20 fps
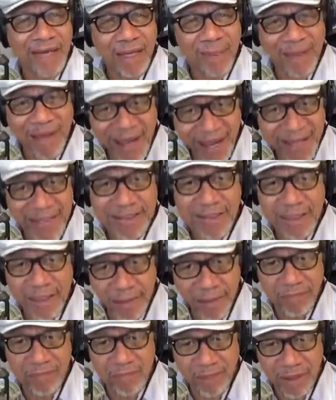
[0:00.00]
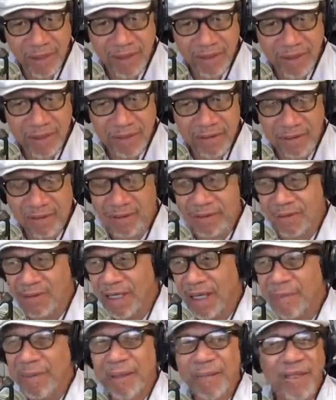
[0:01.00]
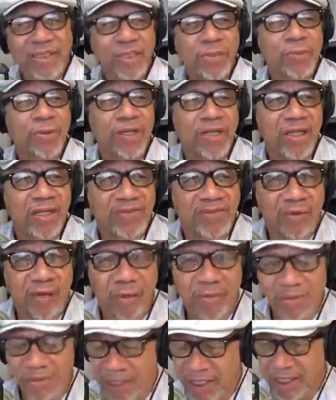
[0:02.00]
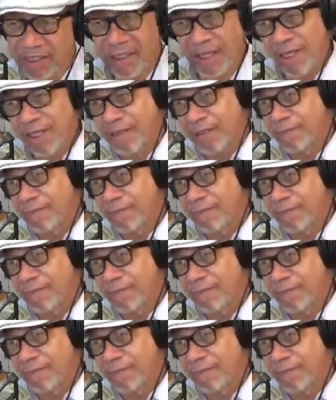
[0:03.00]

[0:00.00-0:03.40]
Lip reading: I'm asking, really. Maybe I should put it in the form of that. Hey, Colin,